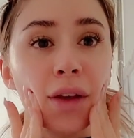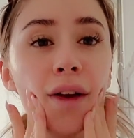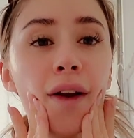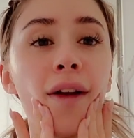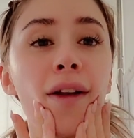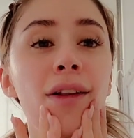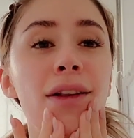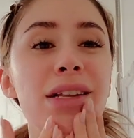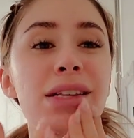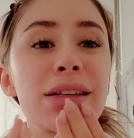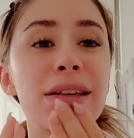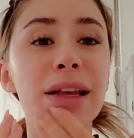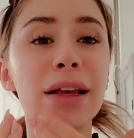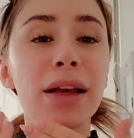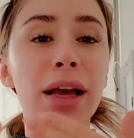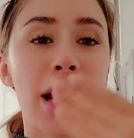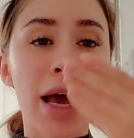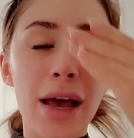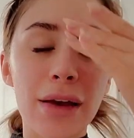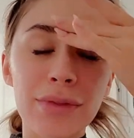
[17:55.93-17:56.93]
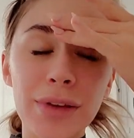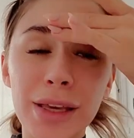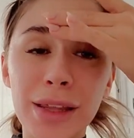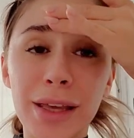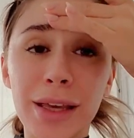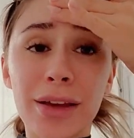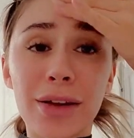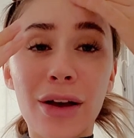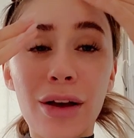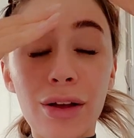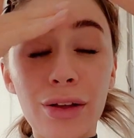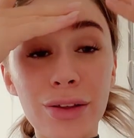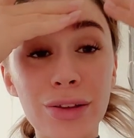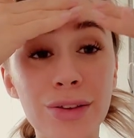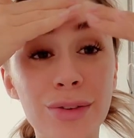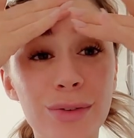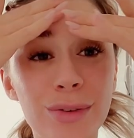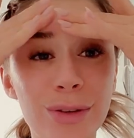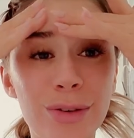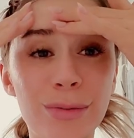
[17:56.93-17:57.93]
and having like all
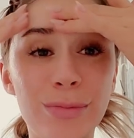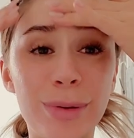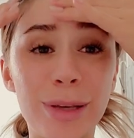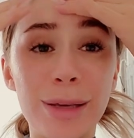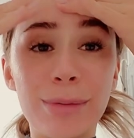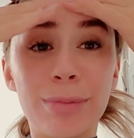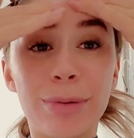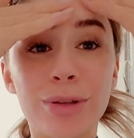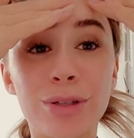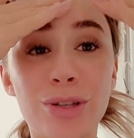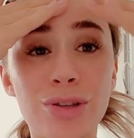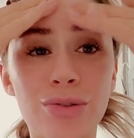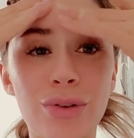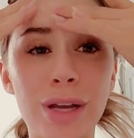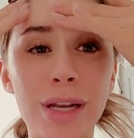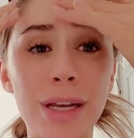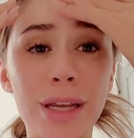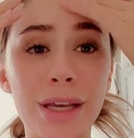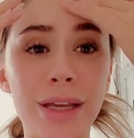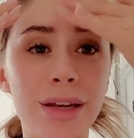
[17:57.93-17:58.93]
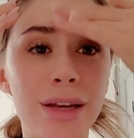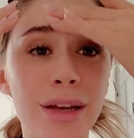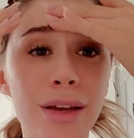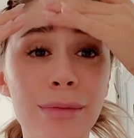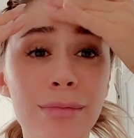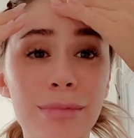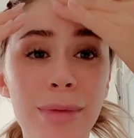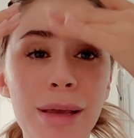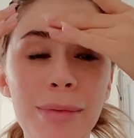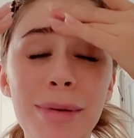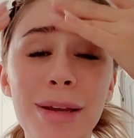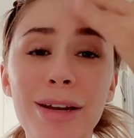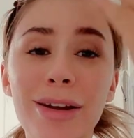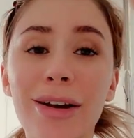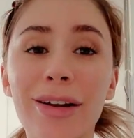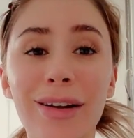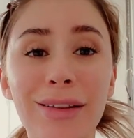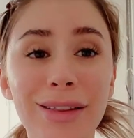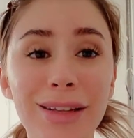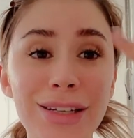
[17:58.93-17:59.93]
you new people join in maybe
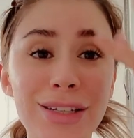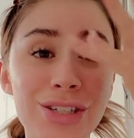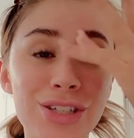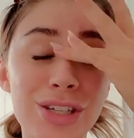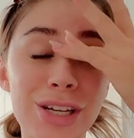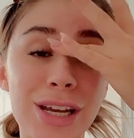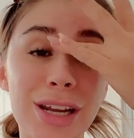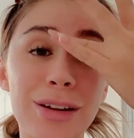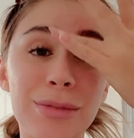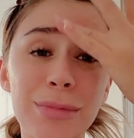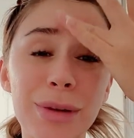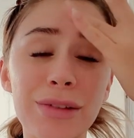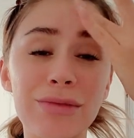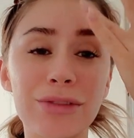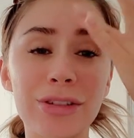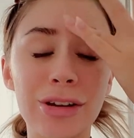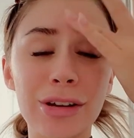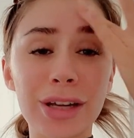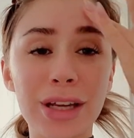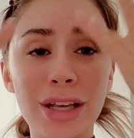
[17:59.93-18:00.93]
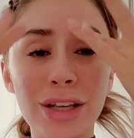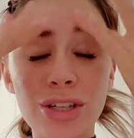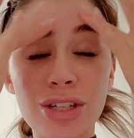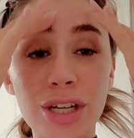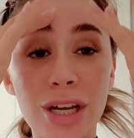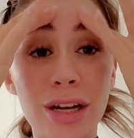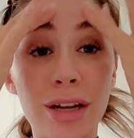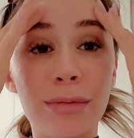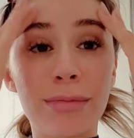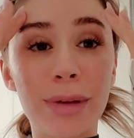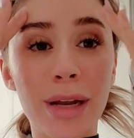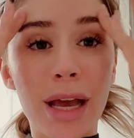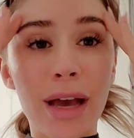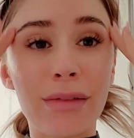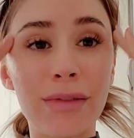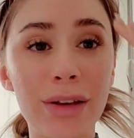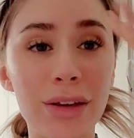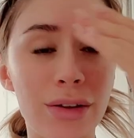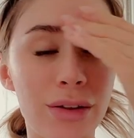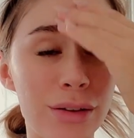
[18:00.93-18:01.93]
not on this channel my vlogging channel but
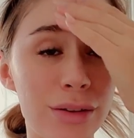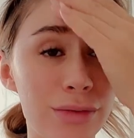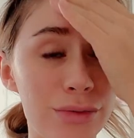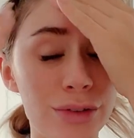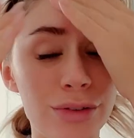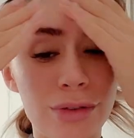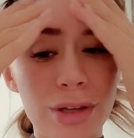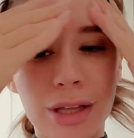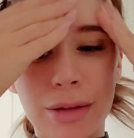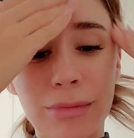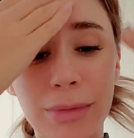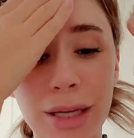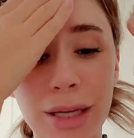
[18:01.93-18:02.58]
having all of you come